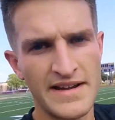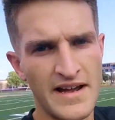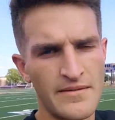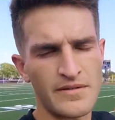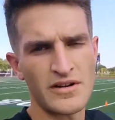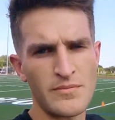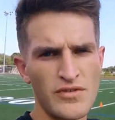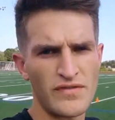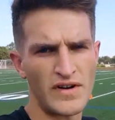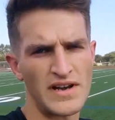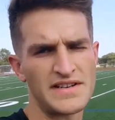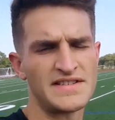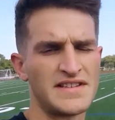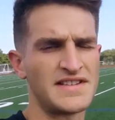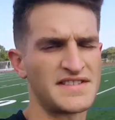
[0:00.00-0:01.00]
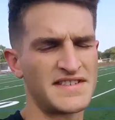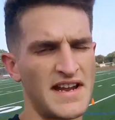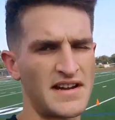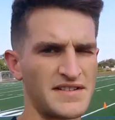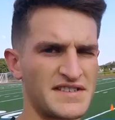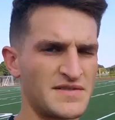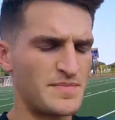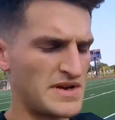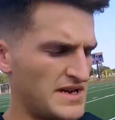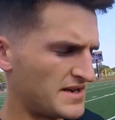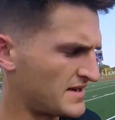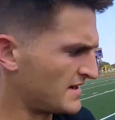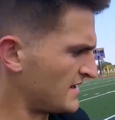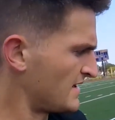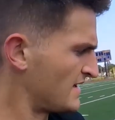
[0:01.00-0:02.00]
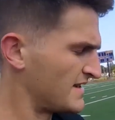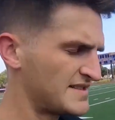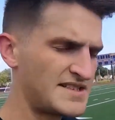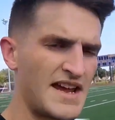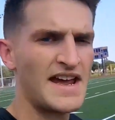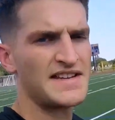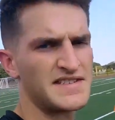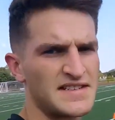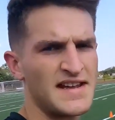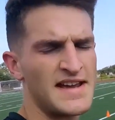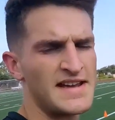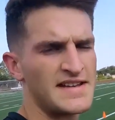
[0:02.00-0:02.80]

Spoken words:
Now I'm going to move on into the second speed test.